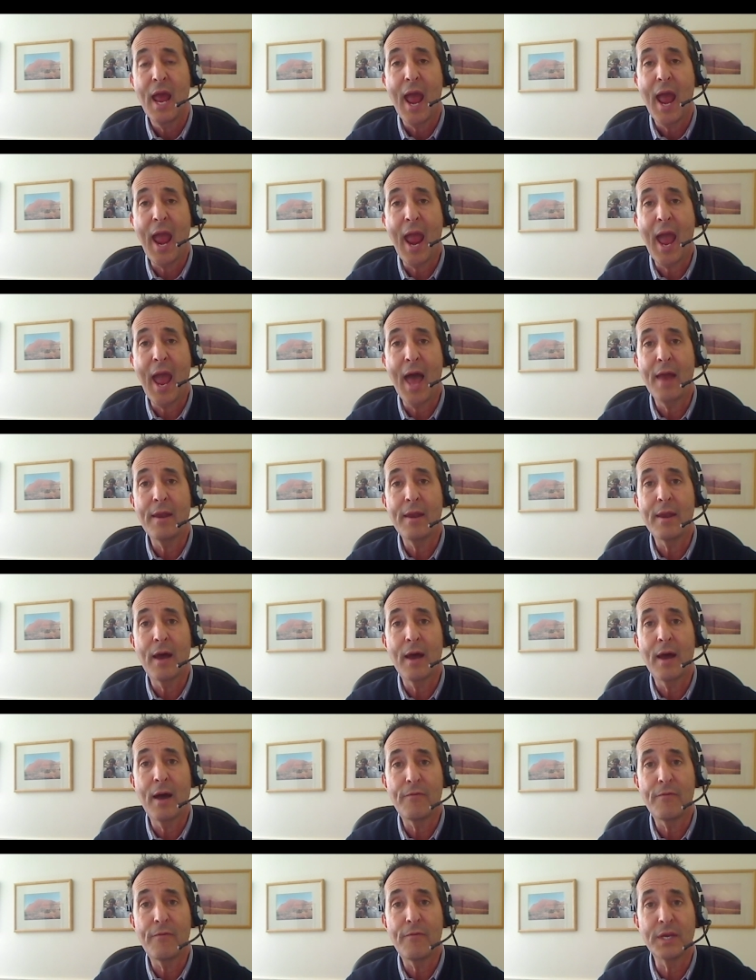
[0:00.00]
and
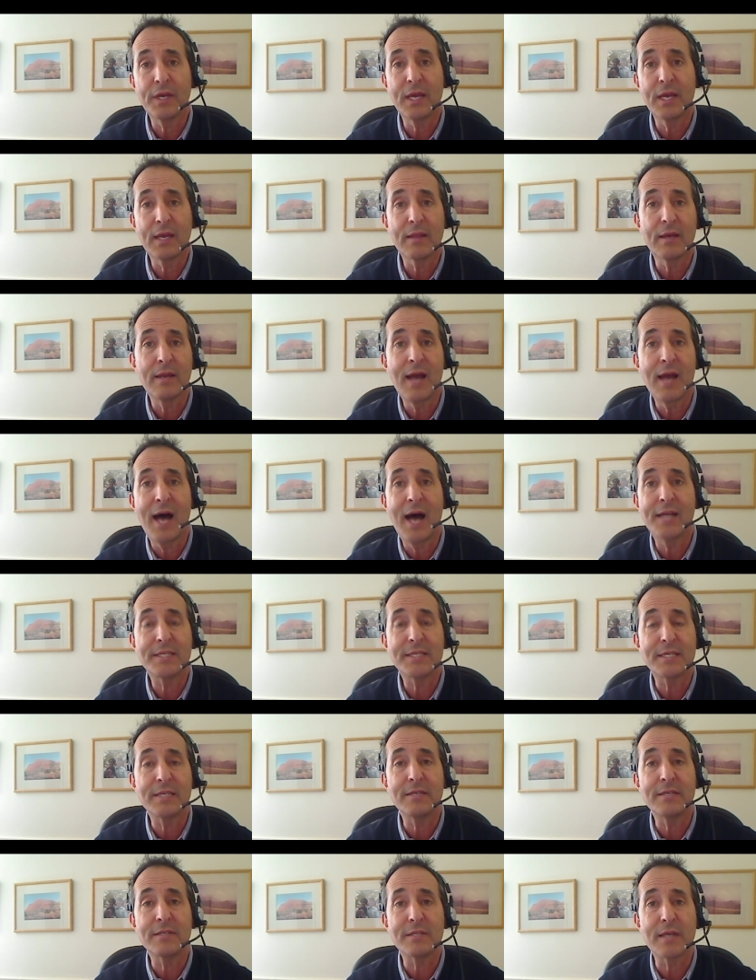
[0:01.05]
fleeing the
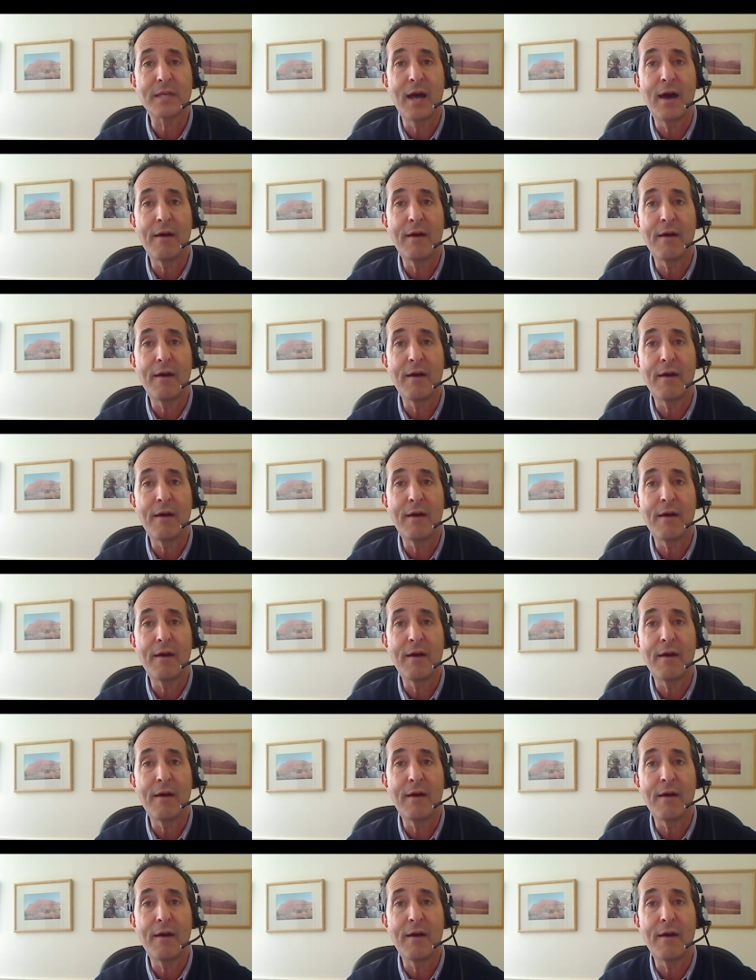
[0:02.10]
Nazis